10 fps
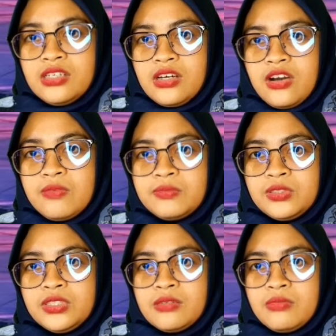a
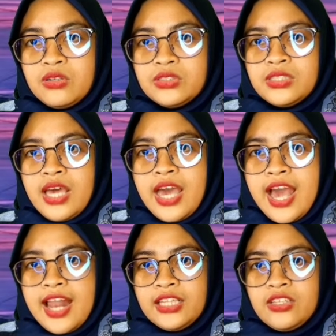computer mouse,
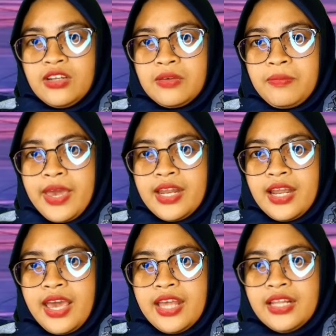electronic
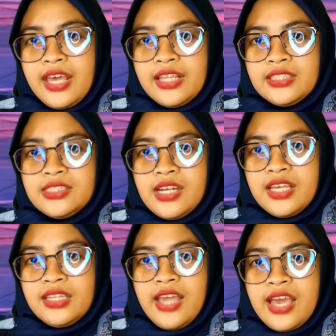pen, and
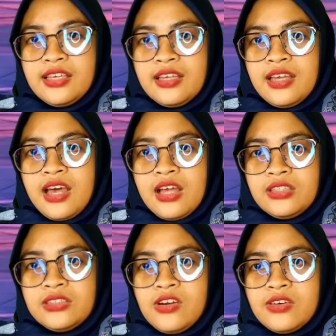entering text
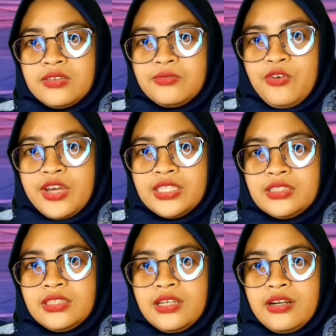through
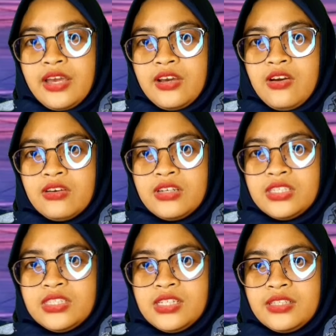voice
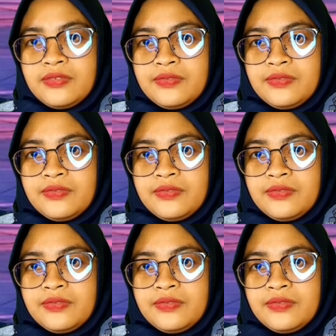recognition.